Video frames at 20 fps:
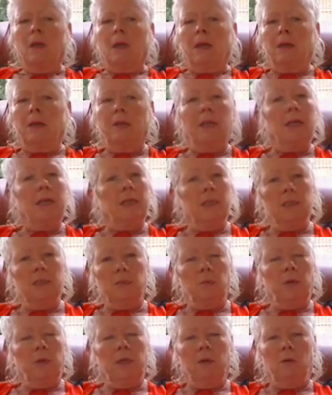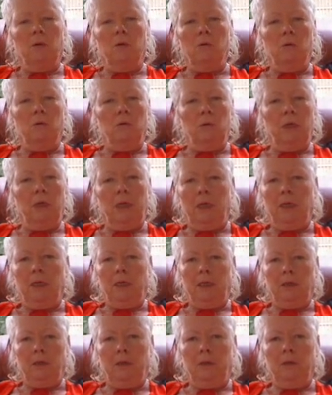And that is where all
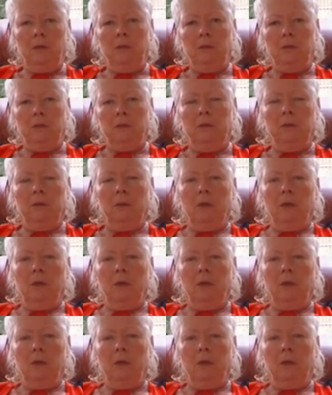healing occurs.